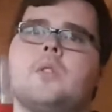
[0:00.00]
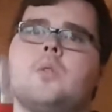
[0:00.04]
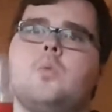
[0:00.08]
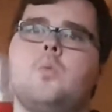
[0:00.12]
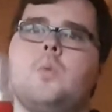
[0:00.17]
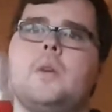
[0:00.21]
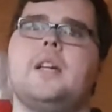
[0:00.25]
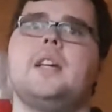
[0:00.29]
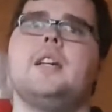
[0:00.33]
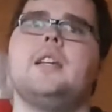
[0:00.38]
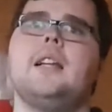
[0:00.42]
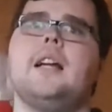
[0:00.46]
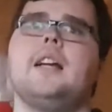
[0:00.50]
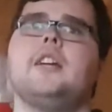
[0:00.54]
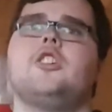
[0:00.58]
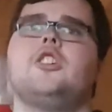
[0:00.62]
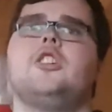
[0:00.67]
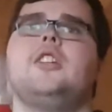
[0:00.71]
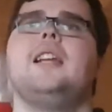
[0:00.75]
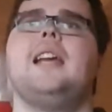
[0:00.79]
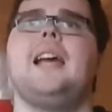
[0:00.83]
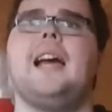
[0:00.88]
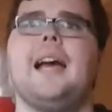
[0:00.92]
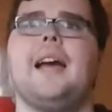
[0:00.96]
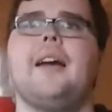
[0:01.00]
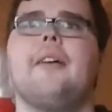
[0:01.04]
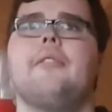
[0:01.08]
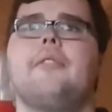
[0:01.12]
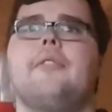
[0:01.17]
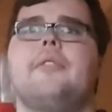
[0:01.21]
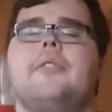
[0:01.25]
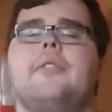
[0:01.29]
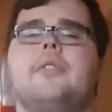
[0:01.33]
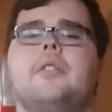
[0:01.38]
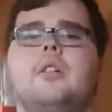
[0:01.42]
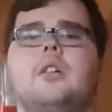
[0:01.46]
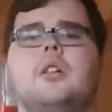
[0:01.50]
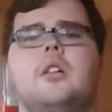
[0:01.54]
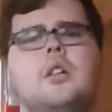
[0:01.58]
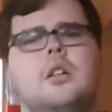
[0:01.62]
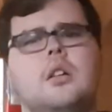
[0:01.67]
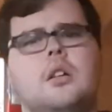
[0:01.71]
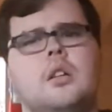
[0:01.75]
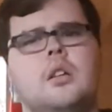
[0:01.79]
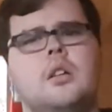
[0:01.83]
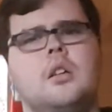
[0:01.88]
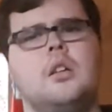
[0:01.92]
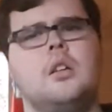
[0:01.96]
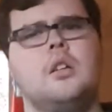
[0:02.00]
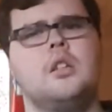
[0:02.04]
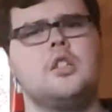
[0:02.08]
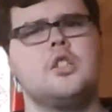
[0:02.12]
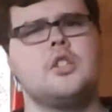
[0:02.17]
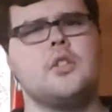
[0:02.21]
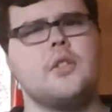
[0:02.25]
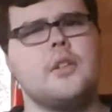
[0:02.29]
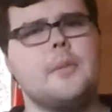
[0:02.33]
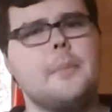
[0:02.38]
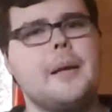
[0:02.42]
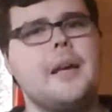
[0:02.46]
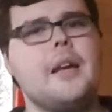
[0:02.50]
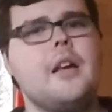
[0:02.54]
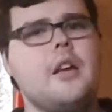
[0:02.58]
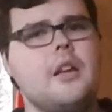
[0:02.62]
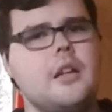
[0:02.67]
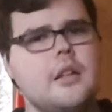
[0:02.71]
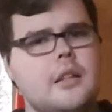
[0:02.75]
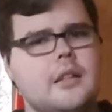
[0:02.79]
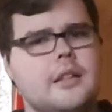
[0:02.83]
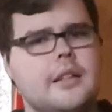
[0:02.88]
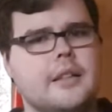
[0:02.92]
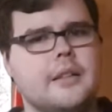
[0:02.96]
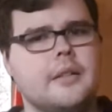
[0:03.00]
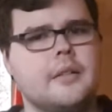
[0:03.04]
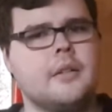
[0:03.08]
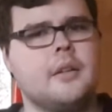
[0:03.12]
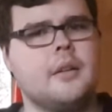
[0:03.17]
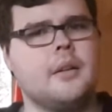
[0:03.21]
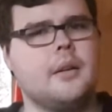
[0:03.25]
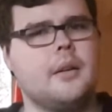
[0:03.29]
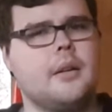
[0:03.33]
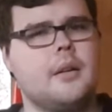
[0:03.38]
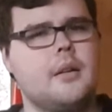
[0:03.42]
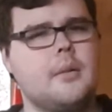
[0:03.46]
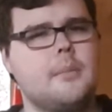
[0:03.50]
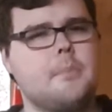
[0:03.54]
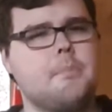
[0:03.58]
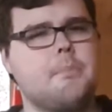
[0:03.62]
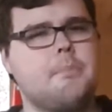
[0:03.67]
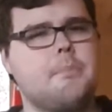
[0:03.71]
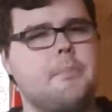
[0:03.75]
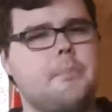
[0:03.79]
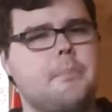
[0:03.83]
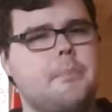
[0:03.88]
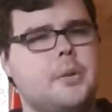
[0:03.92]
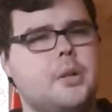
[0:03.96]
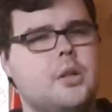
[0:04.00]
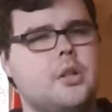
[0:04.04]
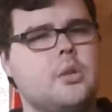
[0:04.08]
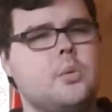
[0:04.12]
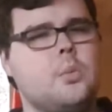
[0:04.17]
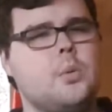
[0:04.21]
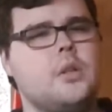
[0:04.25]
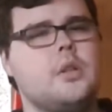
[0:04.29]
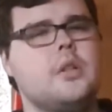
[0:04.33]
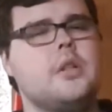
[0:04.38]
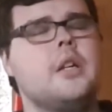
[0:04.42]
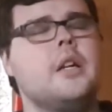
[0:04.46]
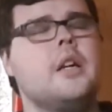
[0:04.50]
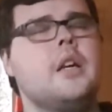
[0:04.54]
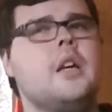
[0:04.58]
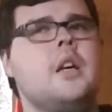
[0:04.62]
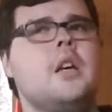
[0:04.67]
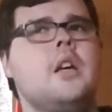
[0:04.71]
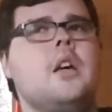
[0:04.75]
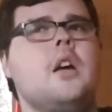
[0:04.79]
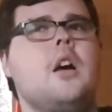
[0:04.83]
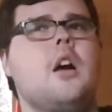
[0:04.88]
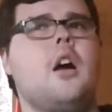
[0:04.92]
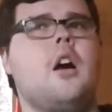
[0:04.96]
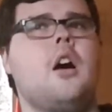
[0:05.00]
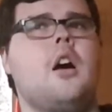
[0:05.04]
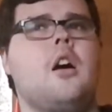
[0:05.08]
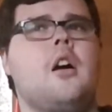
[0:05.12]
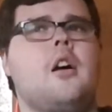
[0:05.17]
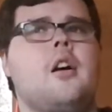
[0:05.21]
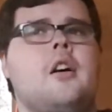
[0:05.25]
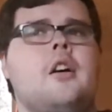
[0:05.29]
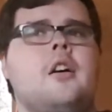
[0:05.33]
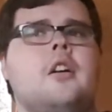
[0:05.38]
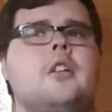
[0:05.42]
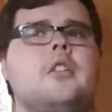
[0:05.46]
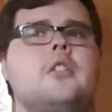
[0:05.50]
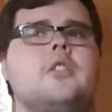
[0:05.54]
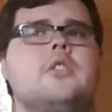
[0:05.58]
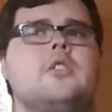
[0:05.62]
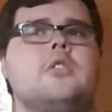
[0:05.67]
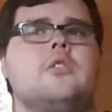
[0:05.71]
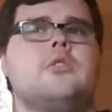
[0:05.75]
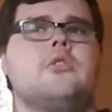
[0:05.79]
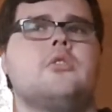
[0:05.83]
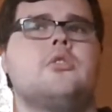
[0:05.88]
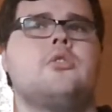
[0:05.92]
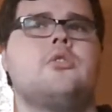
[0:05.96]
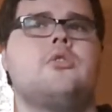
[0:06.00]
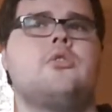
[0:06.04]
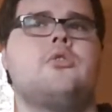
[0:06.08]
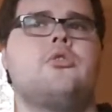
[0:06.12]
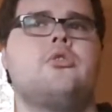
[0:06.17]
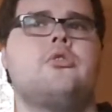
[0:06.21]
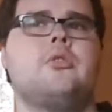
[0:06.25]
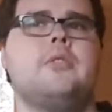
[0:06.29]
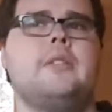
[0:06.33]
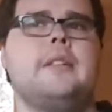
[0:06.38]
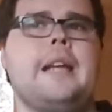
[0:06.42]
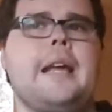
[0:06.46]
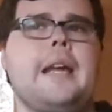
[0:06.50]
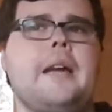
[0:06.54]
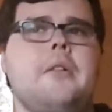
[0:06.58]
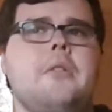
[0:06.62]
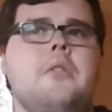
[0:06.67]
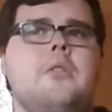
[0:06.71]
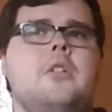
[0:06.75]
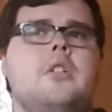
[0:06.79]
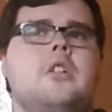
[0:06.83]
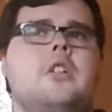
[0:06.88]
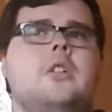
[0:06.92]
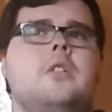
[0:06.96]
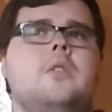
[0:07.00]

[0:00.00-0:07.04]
we could actually have something a bit early, because we are now,